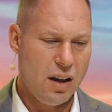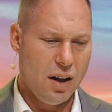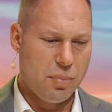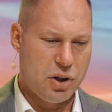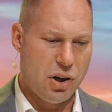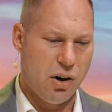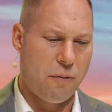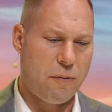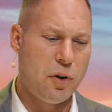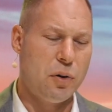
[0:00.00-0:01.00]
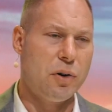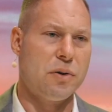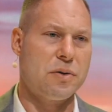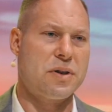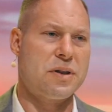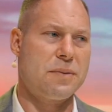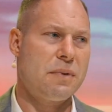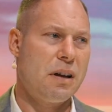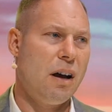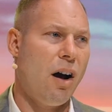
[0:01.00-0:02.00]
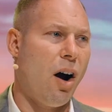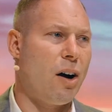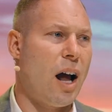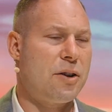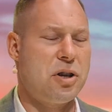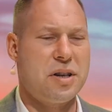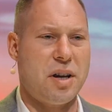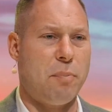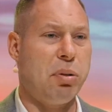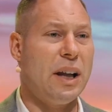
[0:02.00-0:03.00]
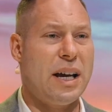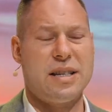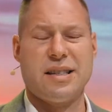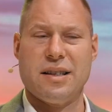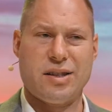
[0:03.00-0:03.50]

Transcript: But you know, funerals are not just a place and